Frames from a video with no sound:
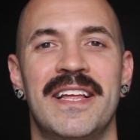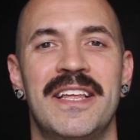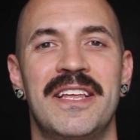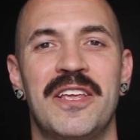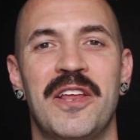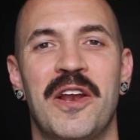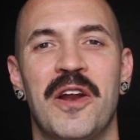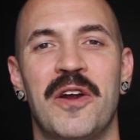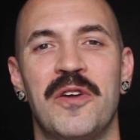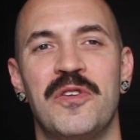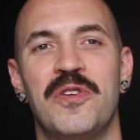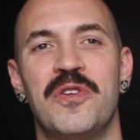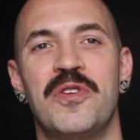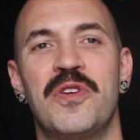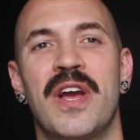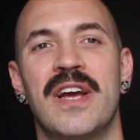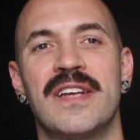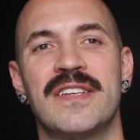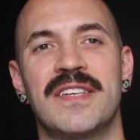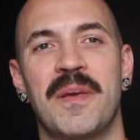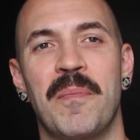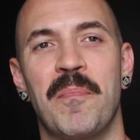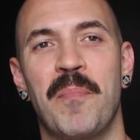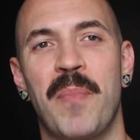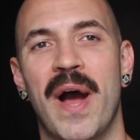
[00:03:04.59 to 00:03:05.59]
You know, you
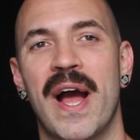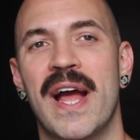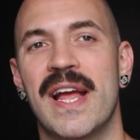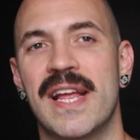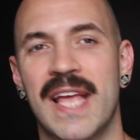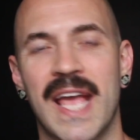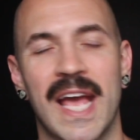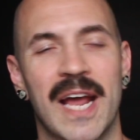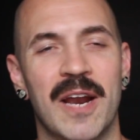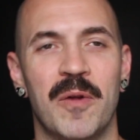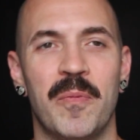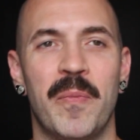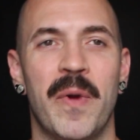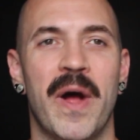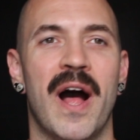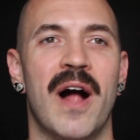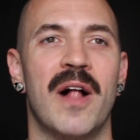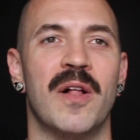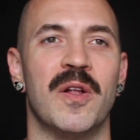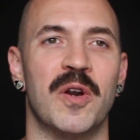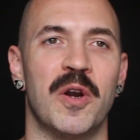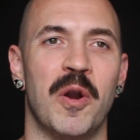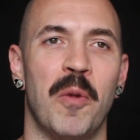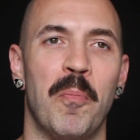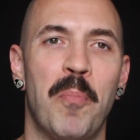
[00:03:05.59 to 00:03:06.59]
guys can buy a
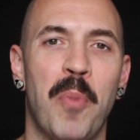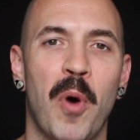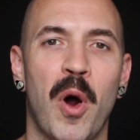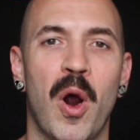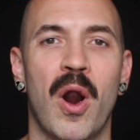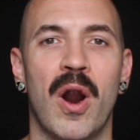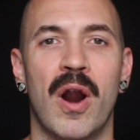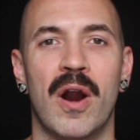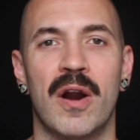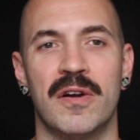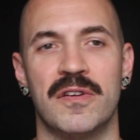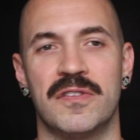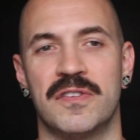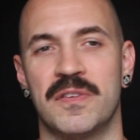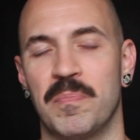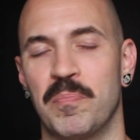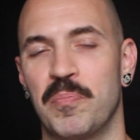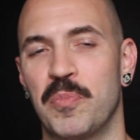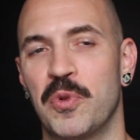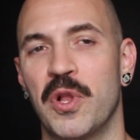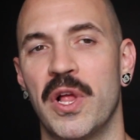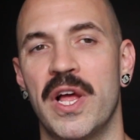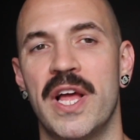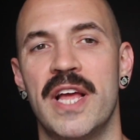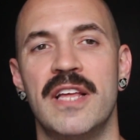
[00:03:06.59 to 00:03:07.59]
kettlebell or a bar or some
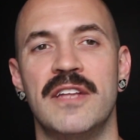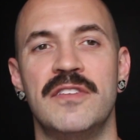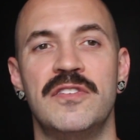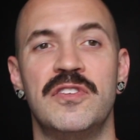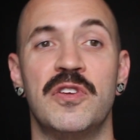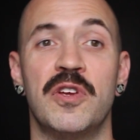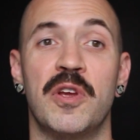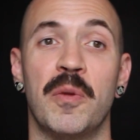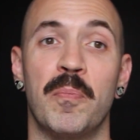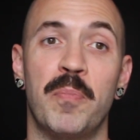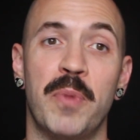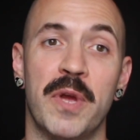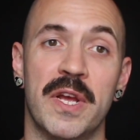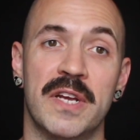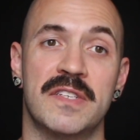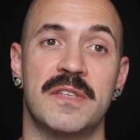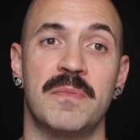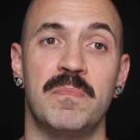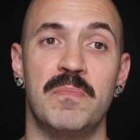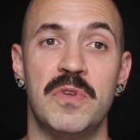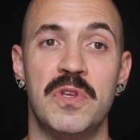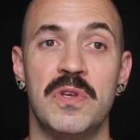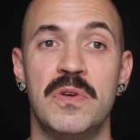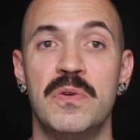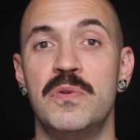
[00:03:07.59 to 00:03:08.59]
plates. You can pick
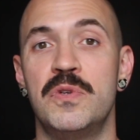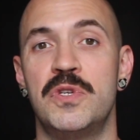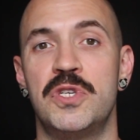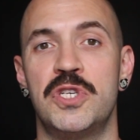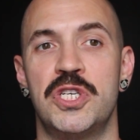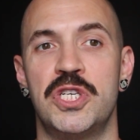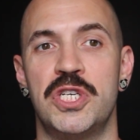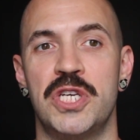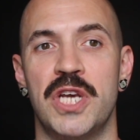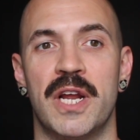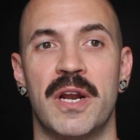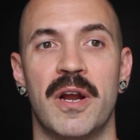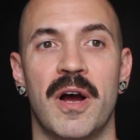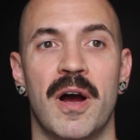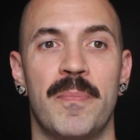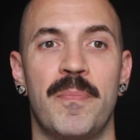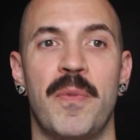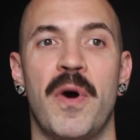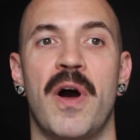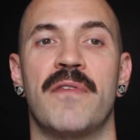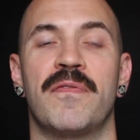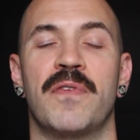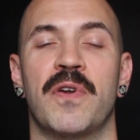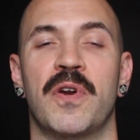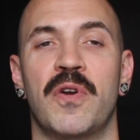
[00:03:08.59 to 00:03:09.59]
some used shit up
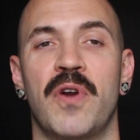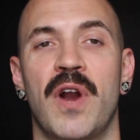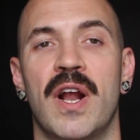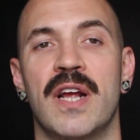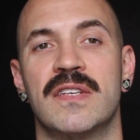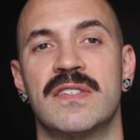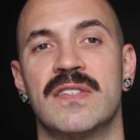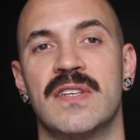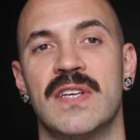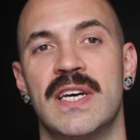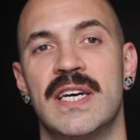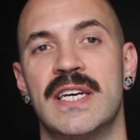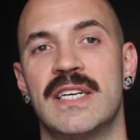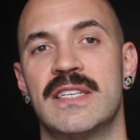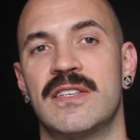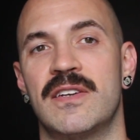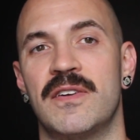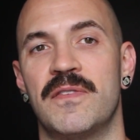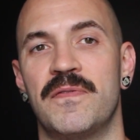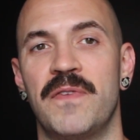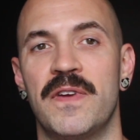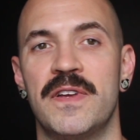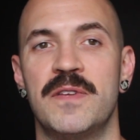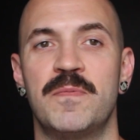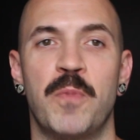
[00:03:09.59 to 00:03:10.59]
off of Craigslist
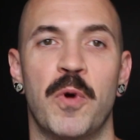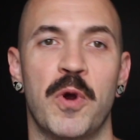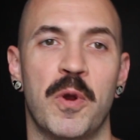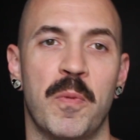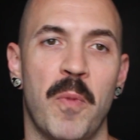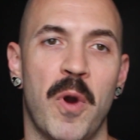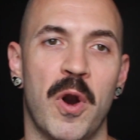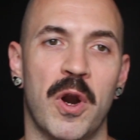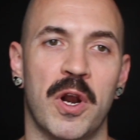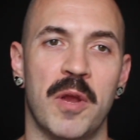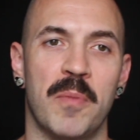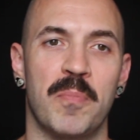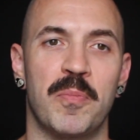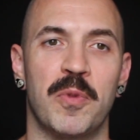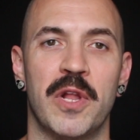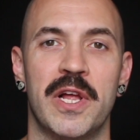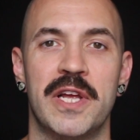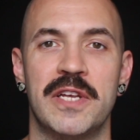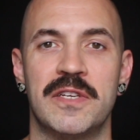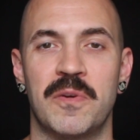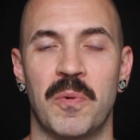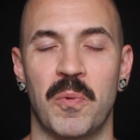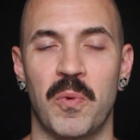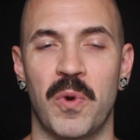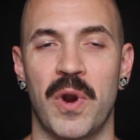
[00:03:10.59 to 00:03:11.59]
or Facebook
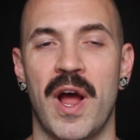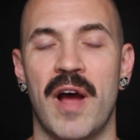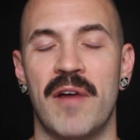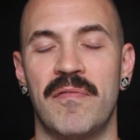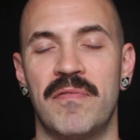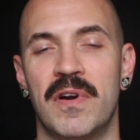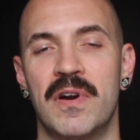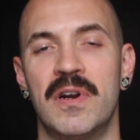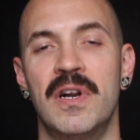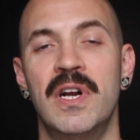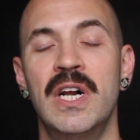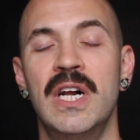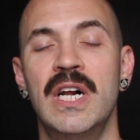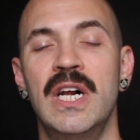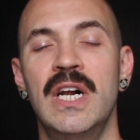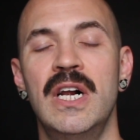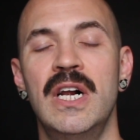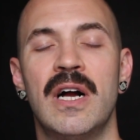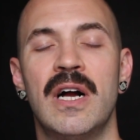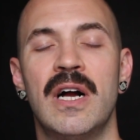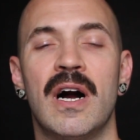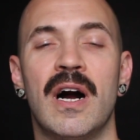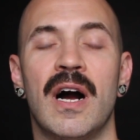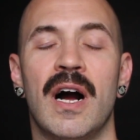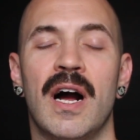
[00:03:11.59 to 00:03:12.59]
Marketplace or whatever.
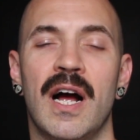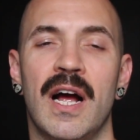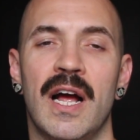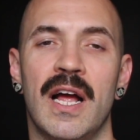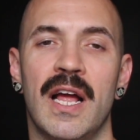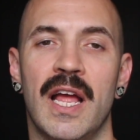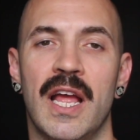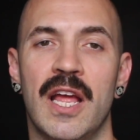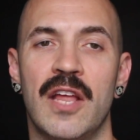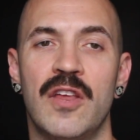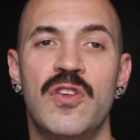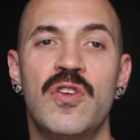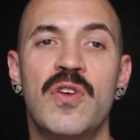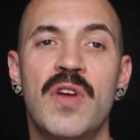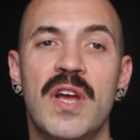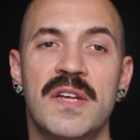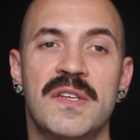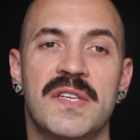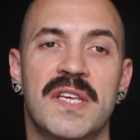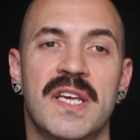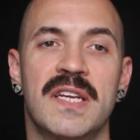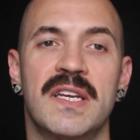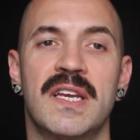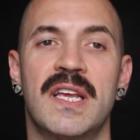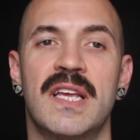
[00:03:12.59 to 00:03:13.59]
And you
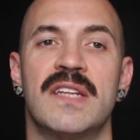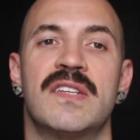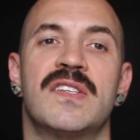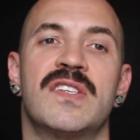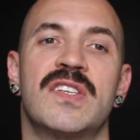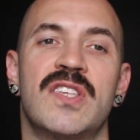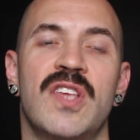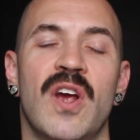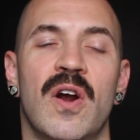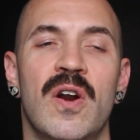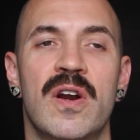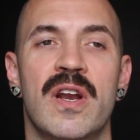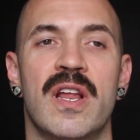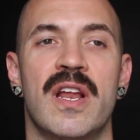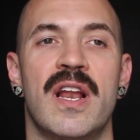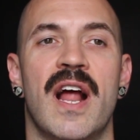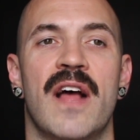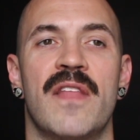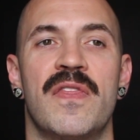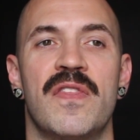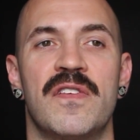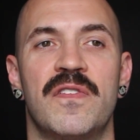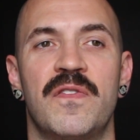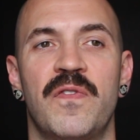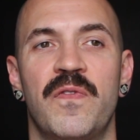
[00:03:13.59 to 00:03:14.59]
guys can get started
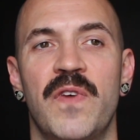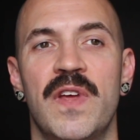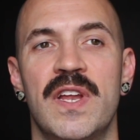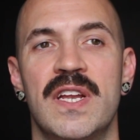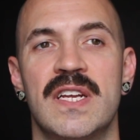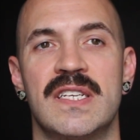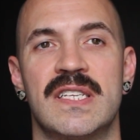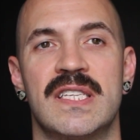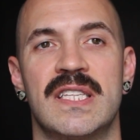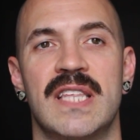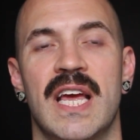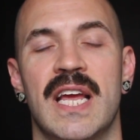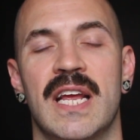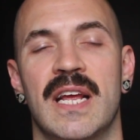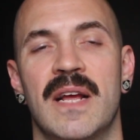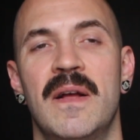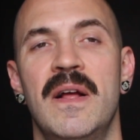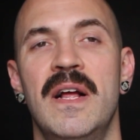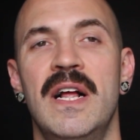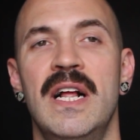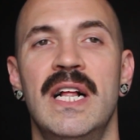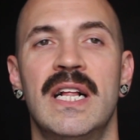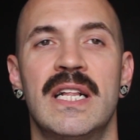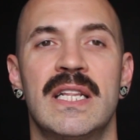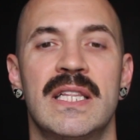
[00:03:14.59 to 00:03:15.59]
on this fitness thing.
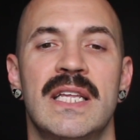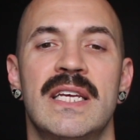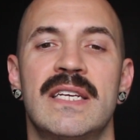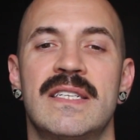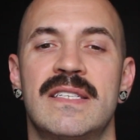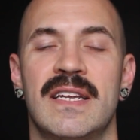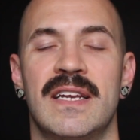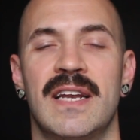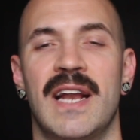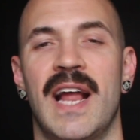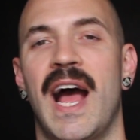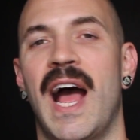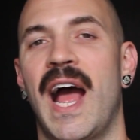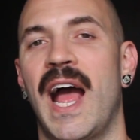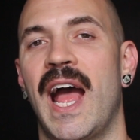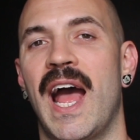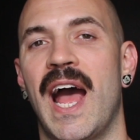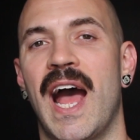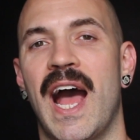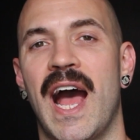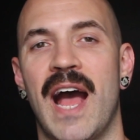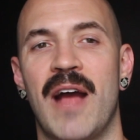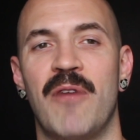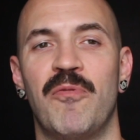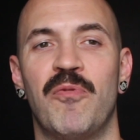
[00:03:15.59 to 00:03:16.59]
Listen,
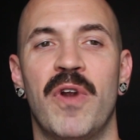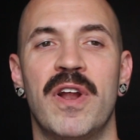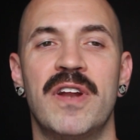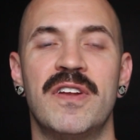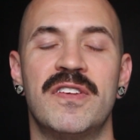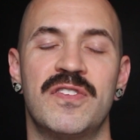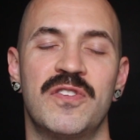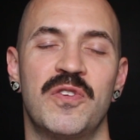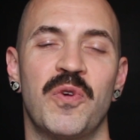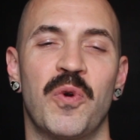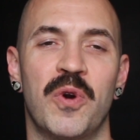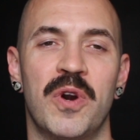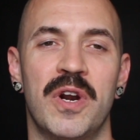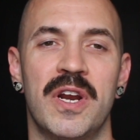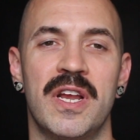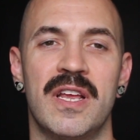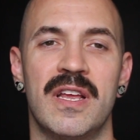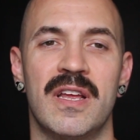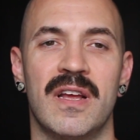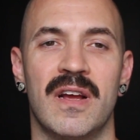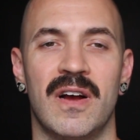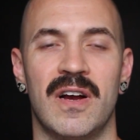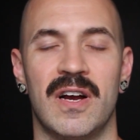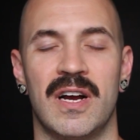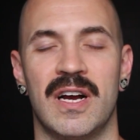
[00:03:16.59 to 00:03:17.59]
I read a
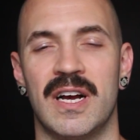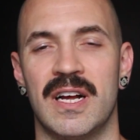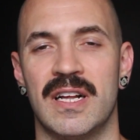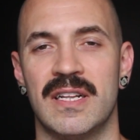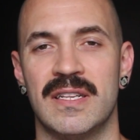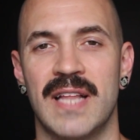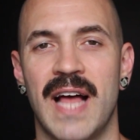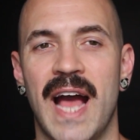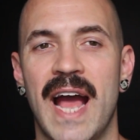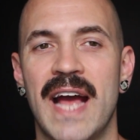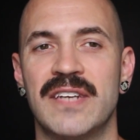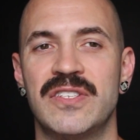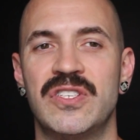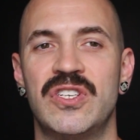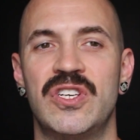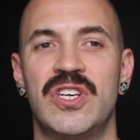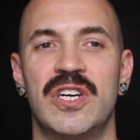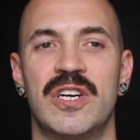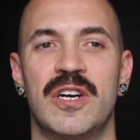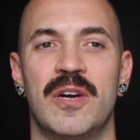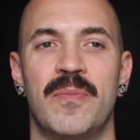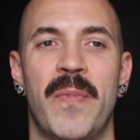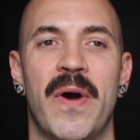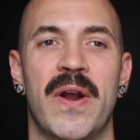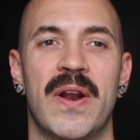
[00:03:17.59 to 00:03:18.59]
story last
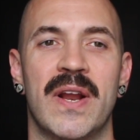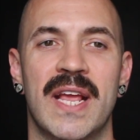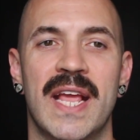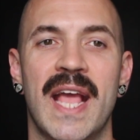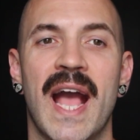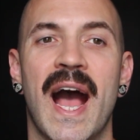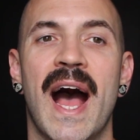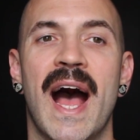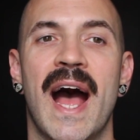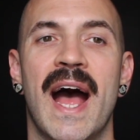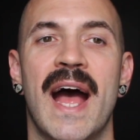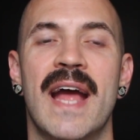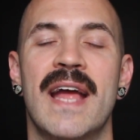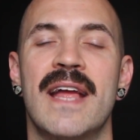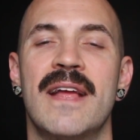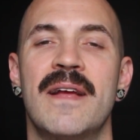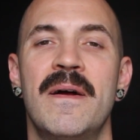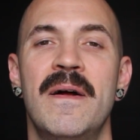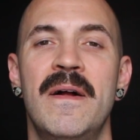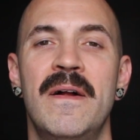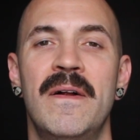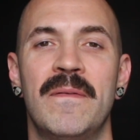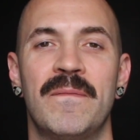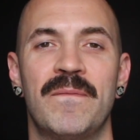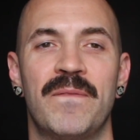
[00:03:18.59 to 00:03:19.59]
year about a
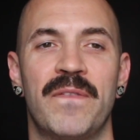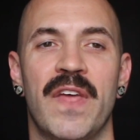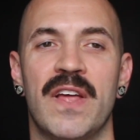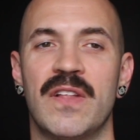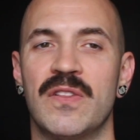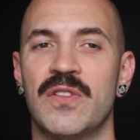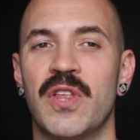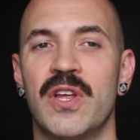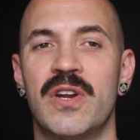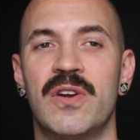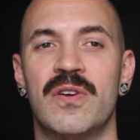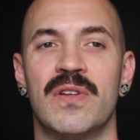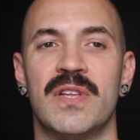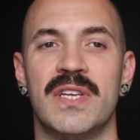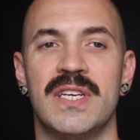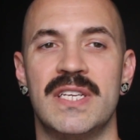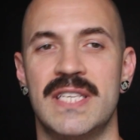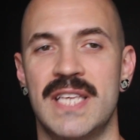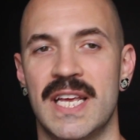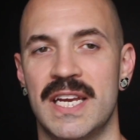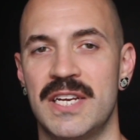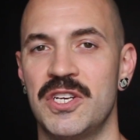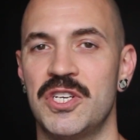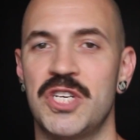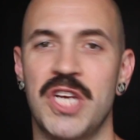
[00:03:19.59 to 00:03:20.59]
guy that literally
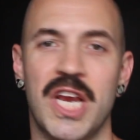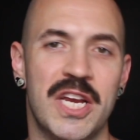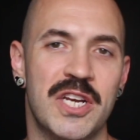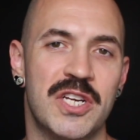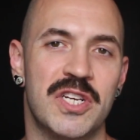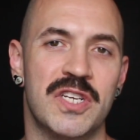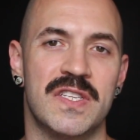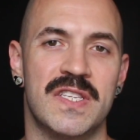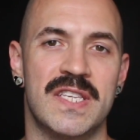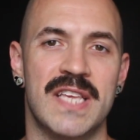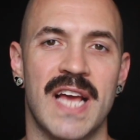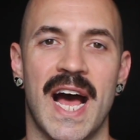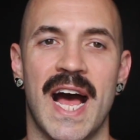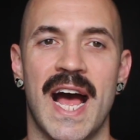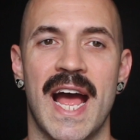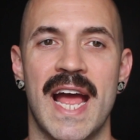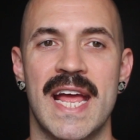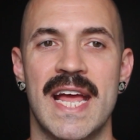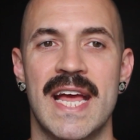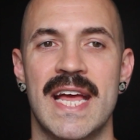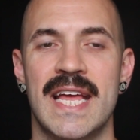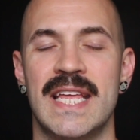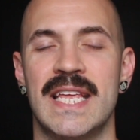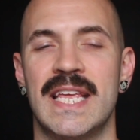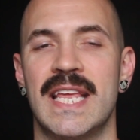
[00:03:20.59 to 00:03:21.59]
didn't change his
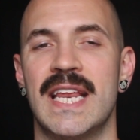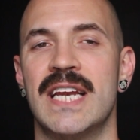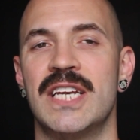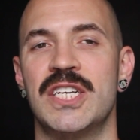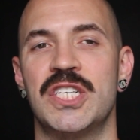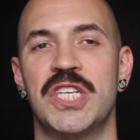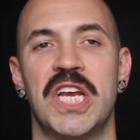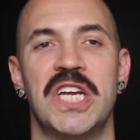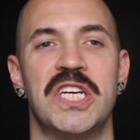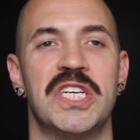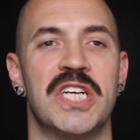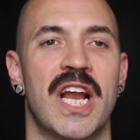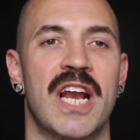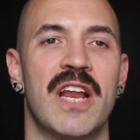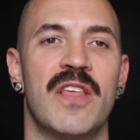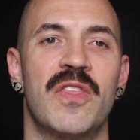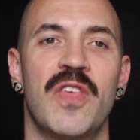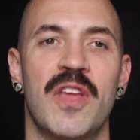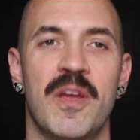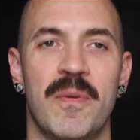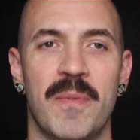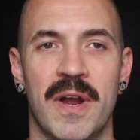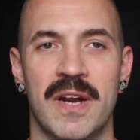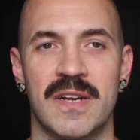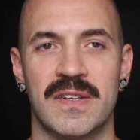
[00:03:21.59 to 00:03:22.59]
diet. He didn't change
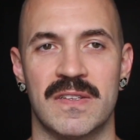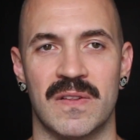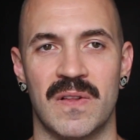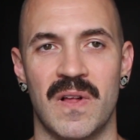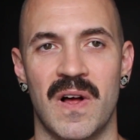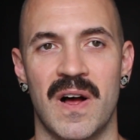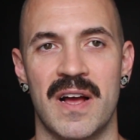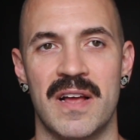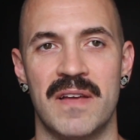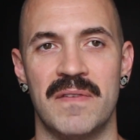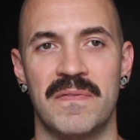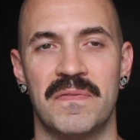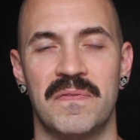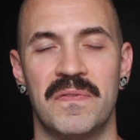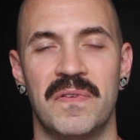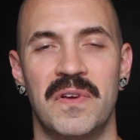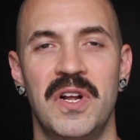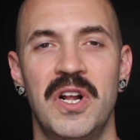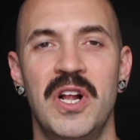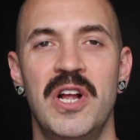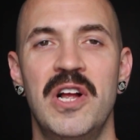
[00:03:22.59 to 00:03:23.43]
anything about his life.